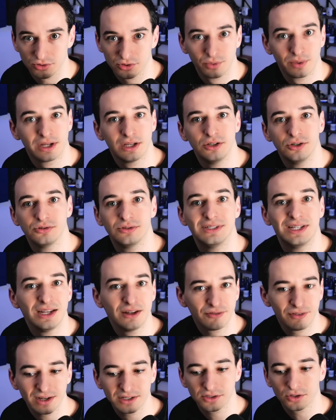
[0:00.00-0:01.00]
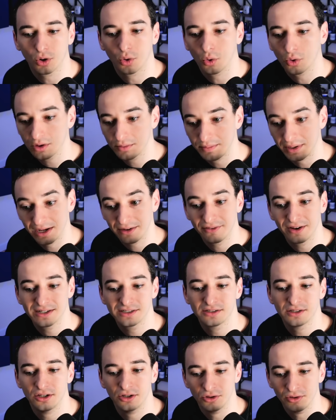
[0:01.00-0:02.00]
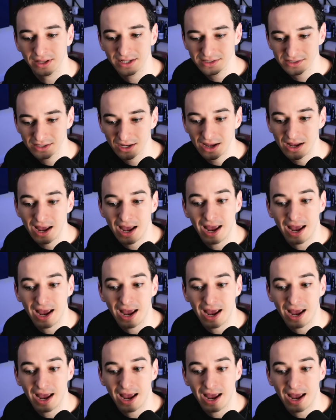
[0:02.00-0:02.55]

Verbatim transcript: So we can use D F S or B F S to do this.